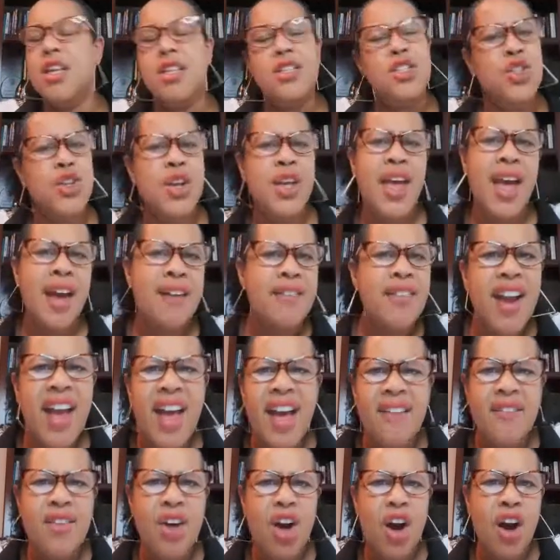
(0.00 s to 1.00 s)
do you ever
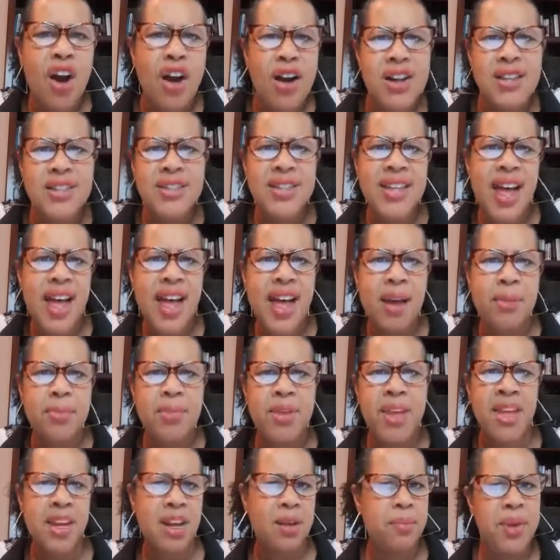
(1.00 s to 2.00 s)
have a hard time
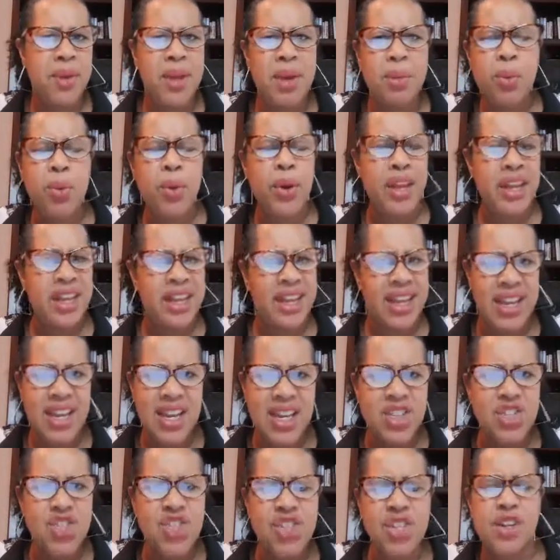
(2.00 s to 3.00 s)
getting people
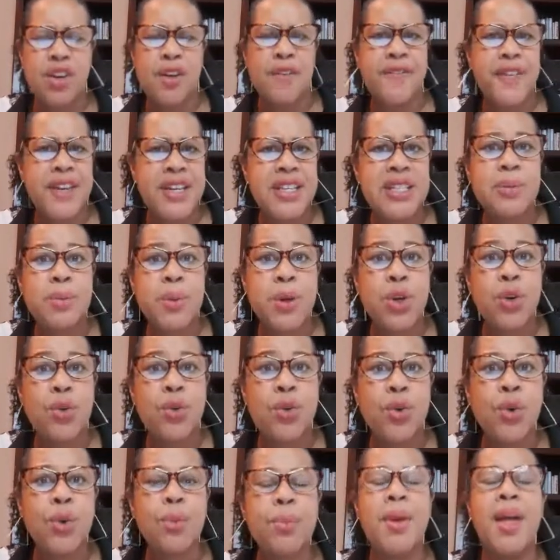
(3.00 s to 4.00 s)
engaged in your Facebook
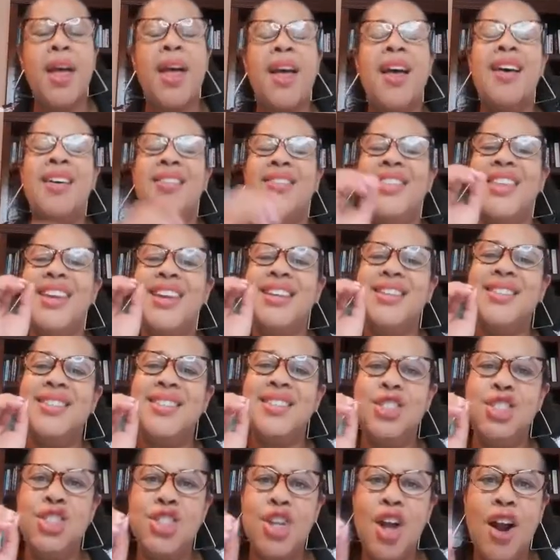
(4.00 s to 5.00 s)
group? They
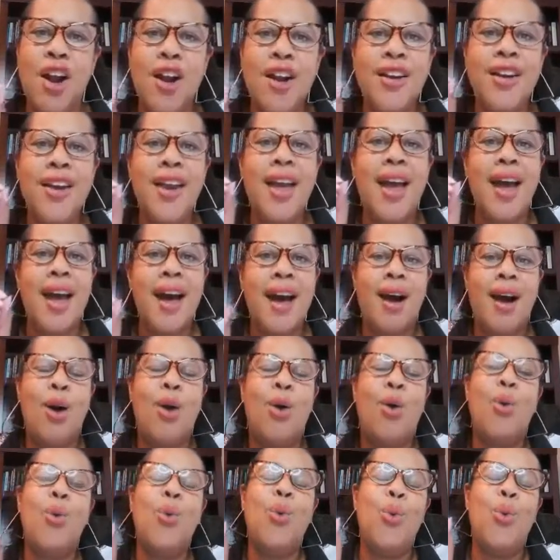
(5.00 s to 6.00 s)
start
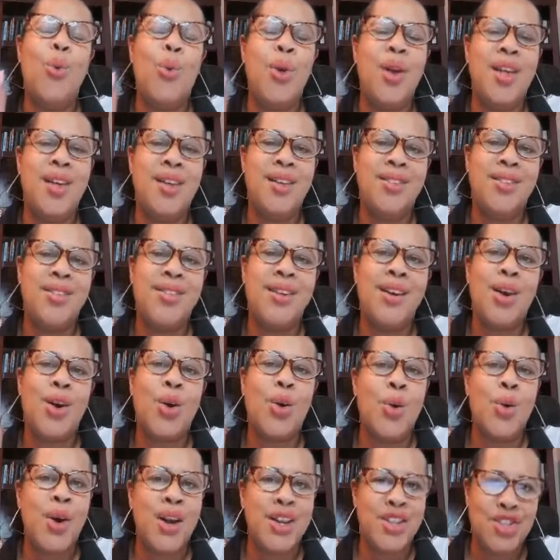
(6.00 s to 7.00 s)
out with a
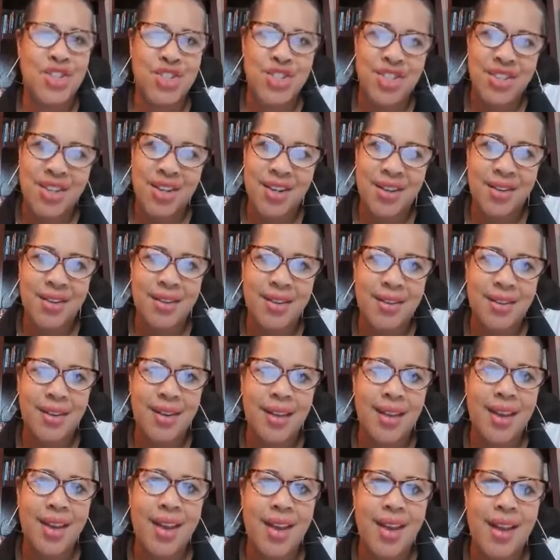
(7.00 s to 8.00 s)
question.
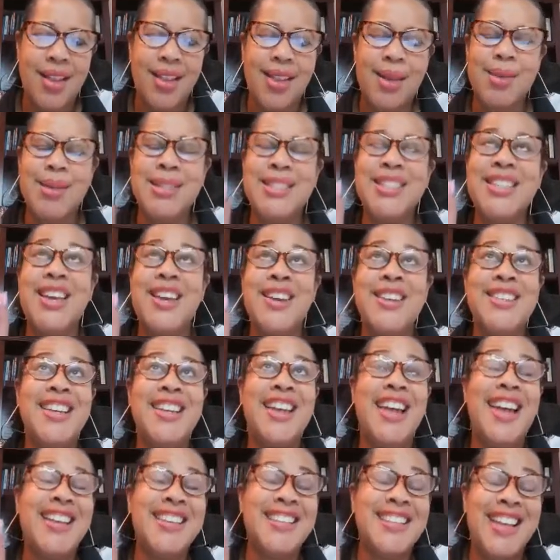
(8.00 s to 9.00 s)
Let me tell you
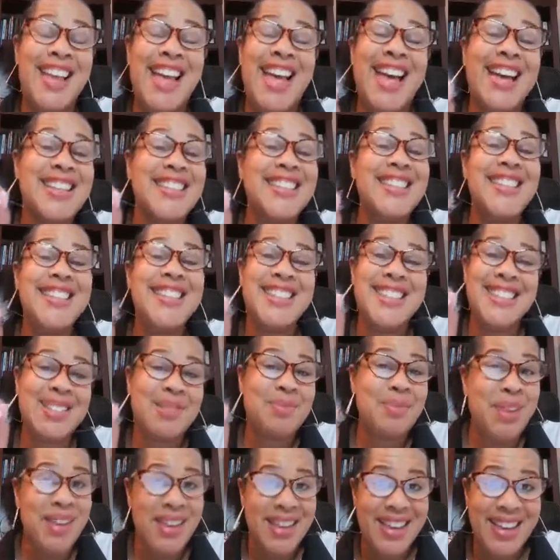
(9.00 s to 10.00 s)
guys, this is
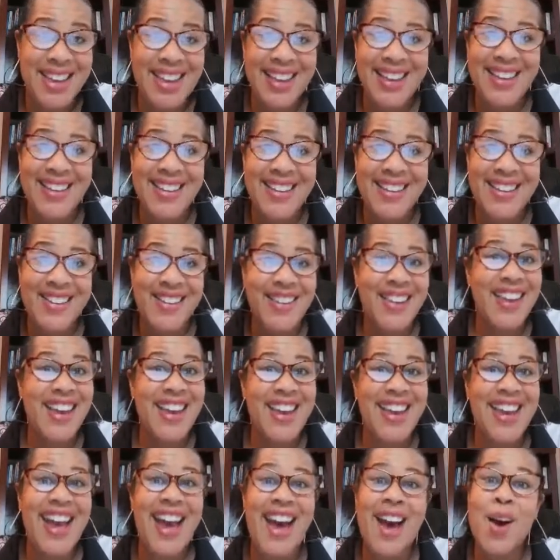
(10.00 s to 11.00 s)
big,
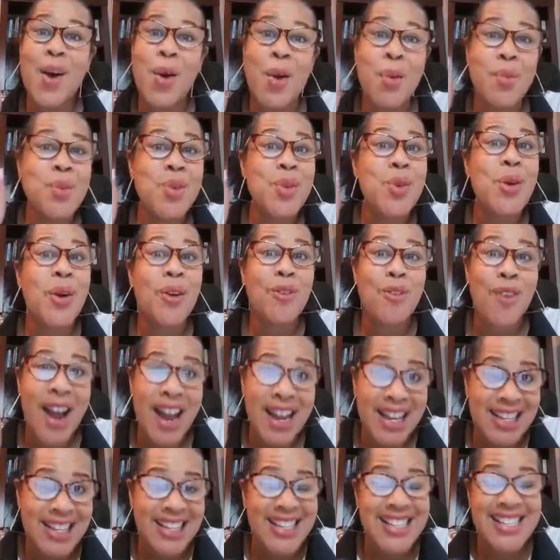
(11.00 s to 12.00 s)
okay? I hope you are
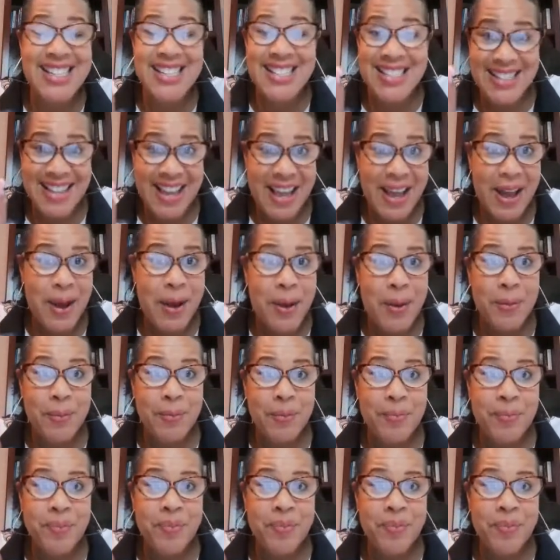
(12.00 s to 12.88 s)
writing it down.